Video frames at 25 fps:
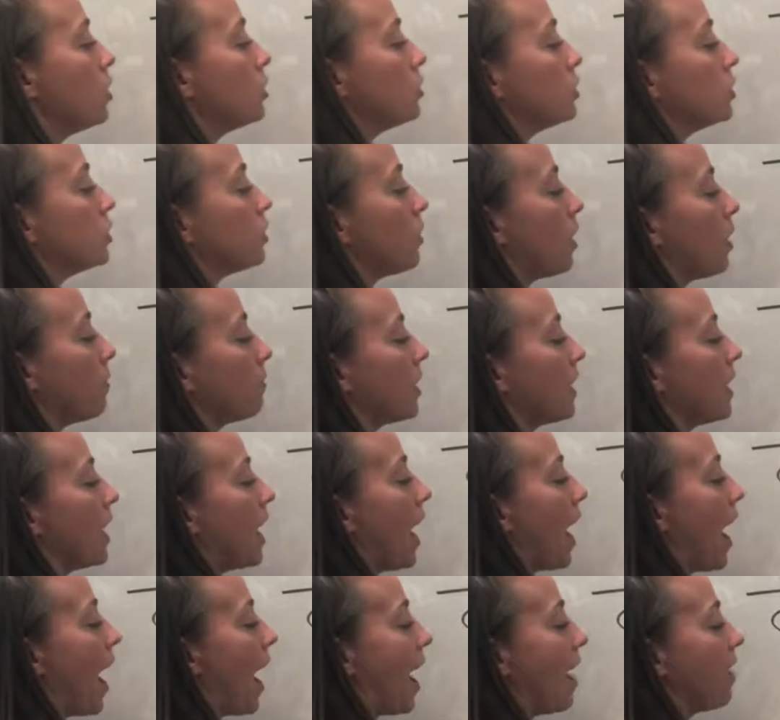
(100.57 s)
So I'm going
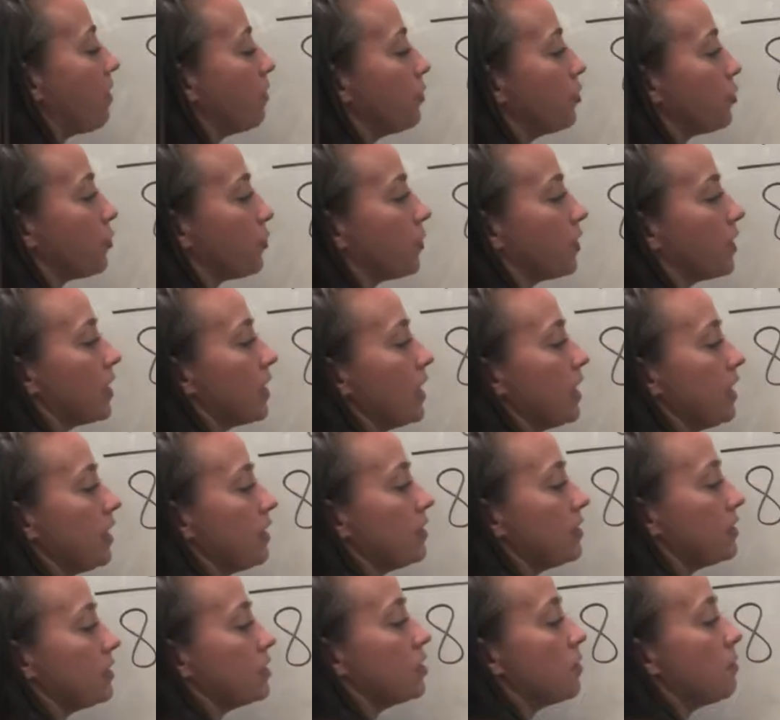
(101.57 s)
to add 3
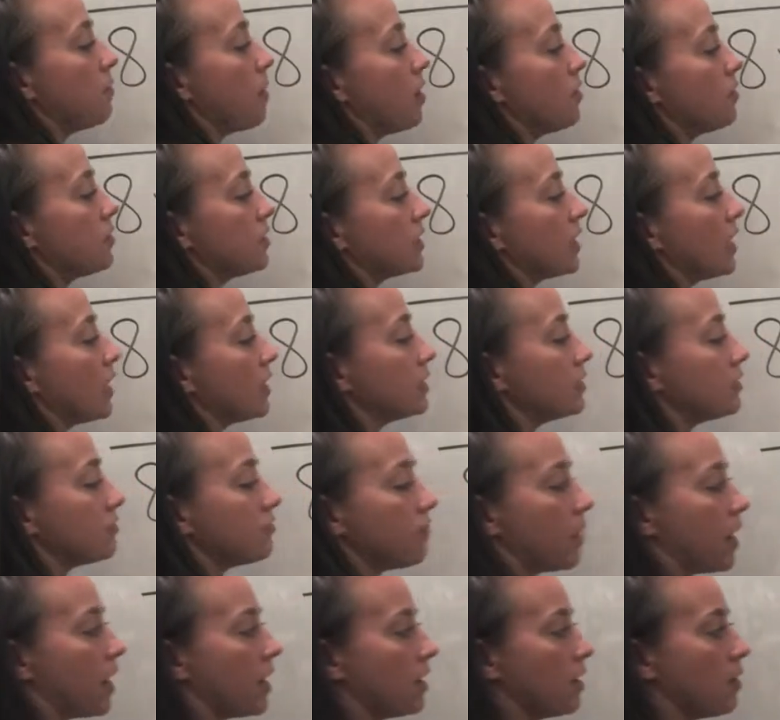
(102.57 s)
to both sides of
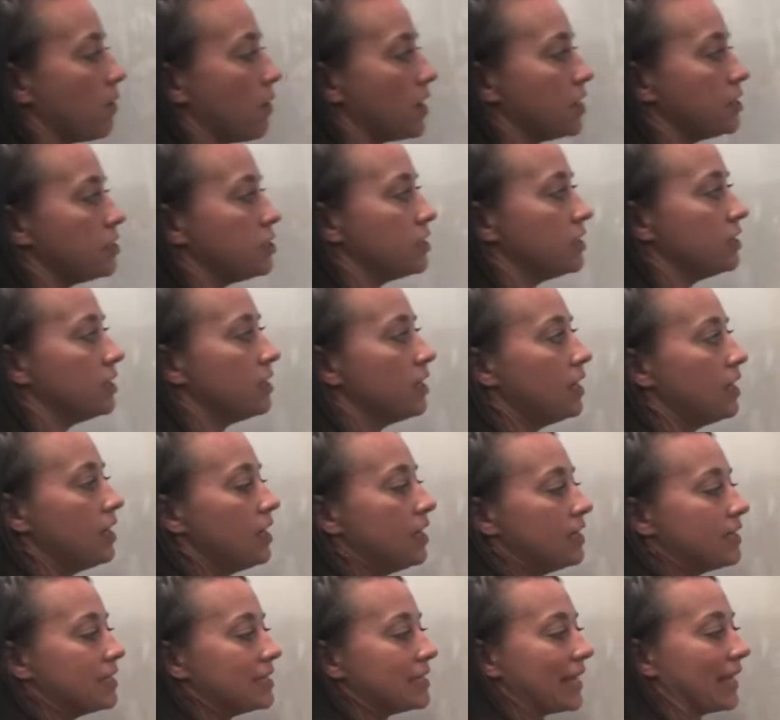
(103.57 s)
my equation
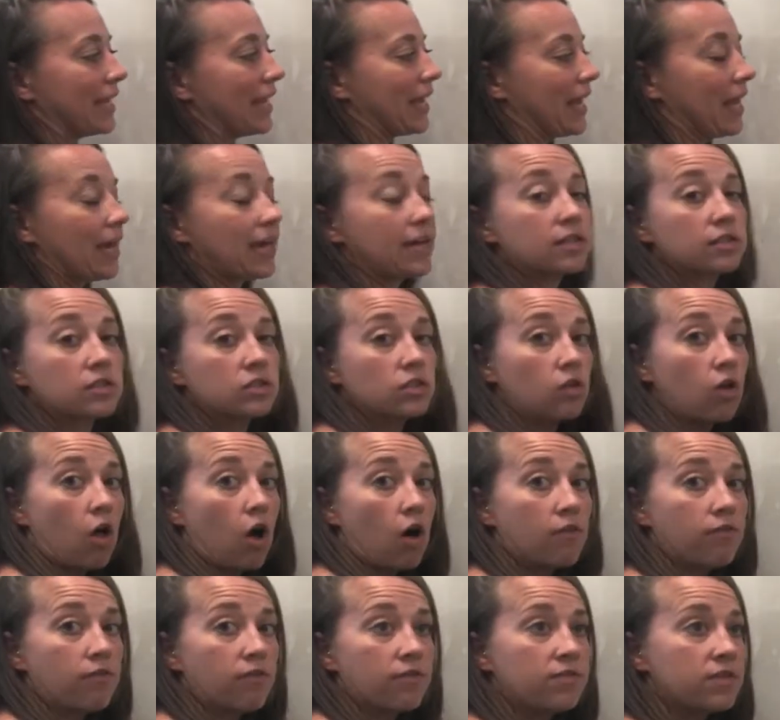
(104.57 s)
to cancel
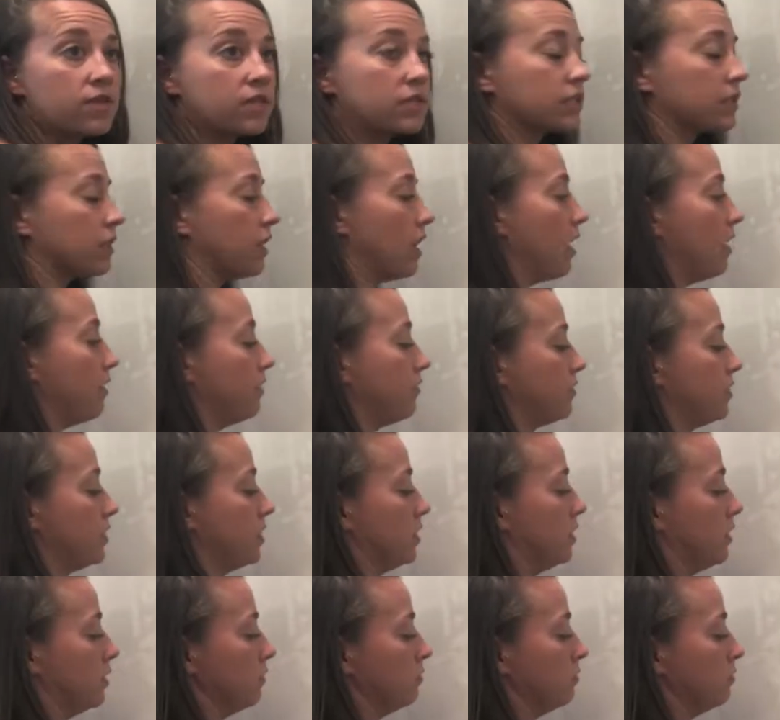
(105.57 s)
off of this left.